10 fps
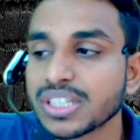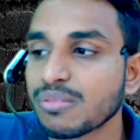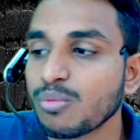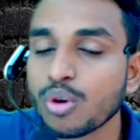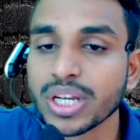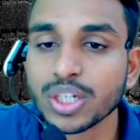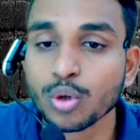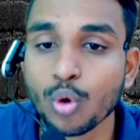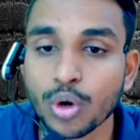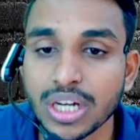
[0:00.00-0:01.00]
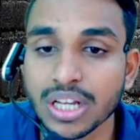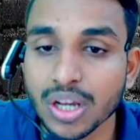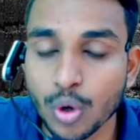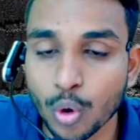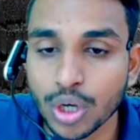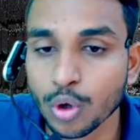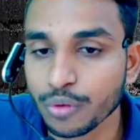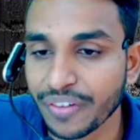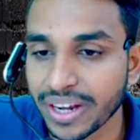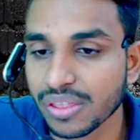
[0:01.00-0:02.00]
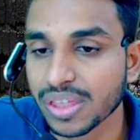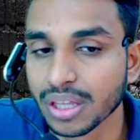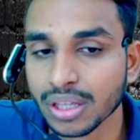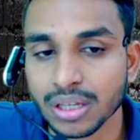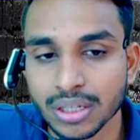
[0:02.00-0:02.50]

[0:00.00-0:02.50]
which is more into gold loan financing.